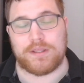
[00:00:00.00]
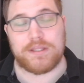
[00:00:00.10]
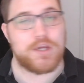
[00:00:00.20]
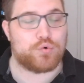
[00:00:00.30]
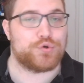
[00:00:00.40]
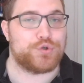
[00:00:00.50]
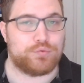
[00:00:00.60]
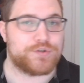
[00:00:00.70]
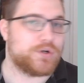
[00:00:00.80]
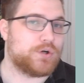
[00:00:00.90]
The crucial
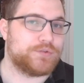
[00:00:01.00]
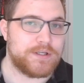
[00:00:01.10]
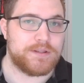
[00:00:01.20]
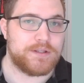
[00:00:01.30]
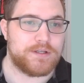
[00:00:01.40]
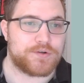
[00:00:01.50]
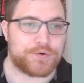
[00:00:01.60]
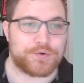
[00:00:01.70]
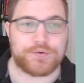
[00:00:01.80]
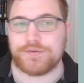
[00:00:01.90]
result in these
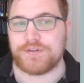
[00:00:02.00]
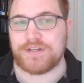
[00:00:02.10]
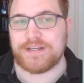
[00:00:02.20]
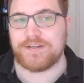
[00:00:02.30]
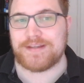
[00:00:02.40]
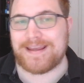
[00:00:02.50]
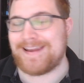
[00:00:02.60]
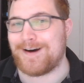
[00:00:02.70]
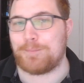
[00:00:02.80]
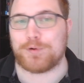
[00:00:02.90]
articles is
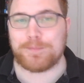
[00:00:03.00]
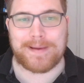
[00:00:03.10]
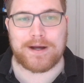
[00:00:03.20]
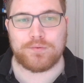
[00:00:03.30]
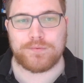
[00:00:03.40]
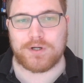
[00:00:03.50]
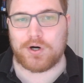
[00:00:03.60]
an upper bound